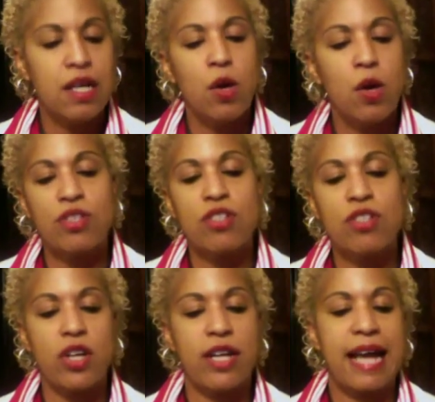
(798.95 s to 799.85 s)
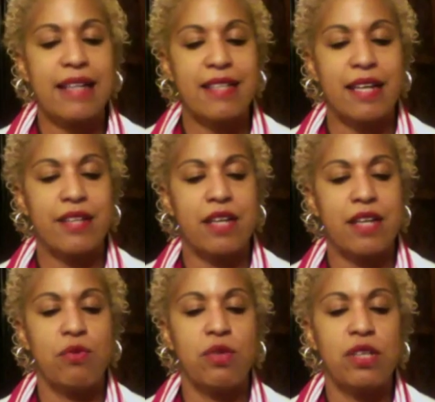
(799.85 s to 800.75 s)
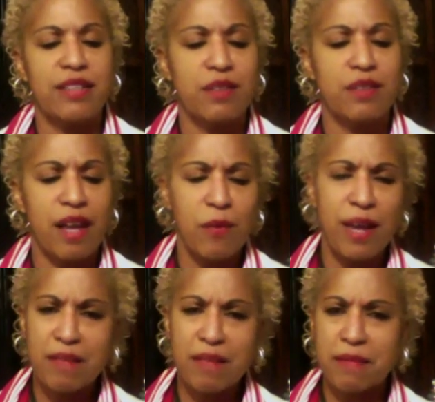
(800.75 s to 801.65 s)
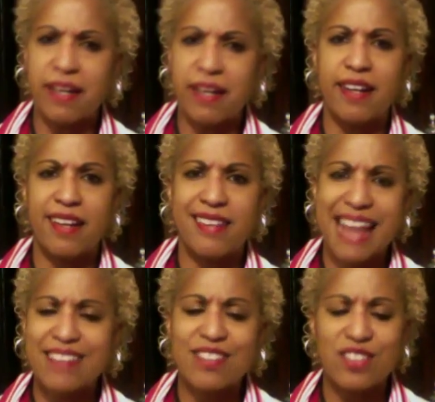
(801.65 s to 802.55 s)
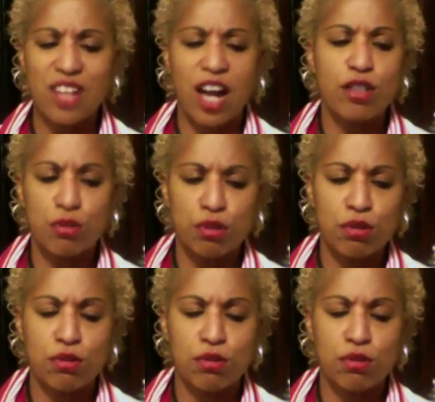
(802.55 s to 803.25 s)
Once he started Access, he realized, wait a minute, that's not true.